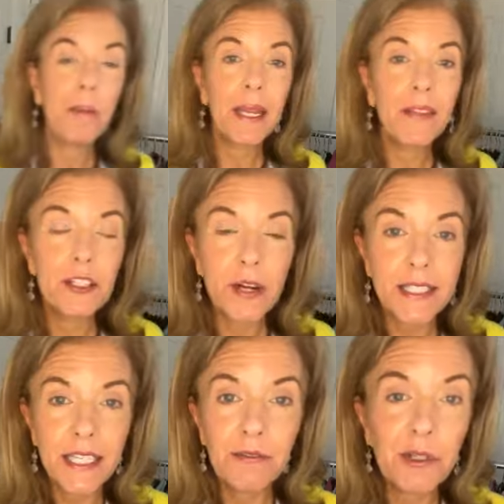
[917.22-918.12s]
you've all been in the
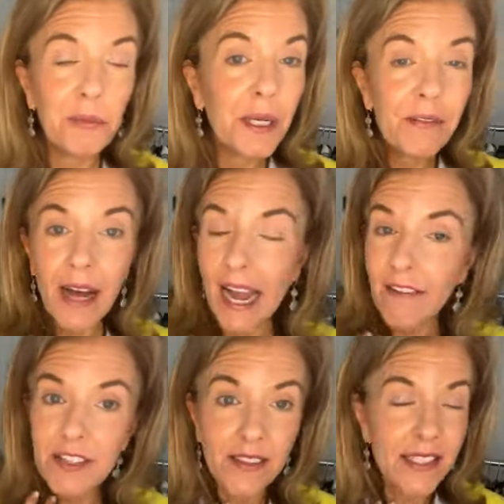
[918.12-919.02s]
dressing room, we've
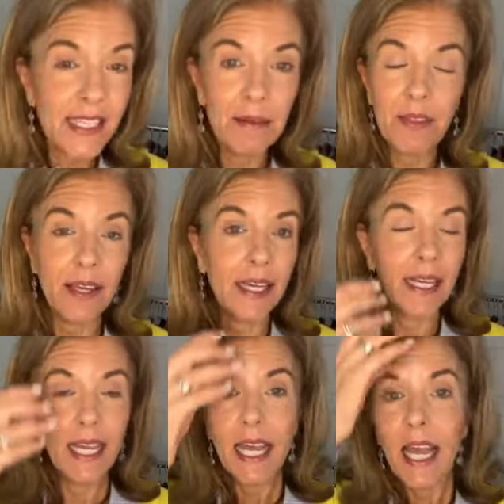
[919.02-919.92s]
I've done the same
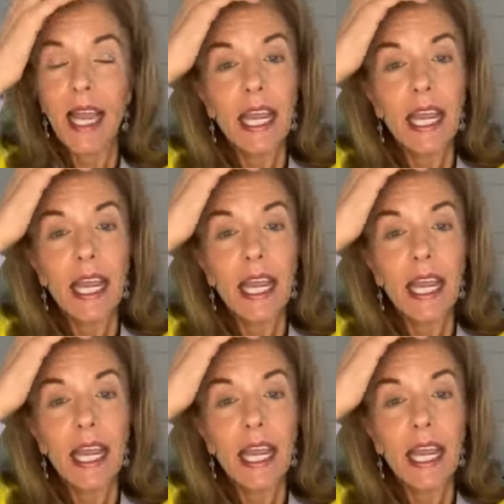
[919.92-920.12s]
thing.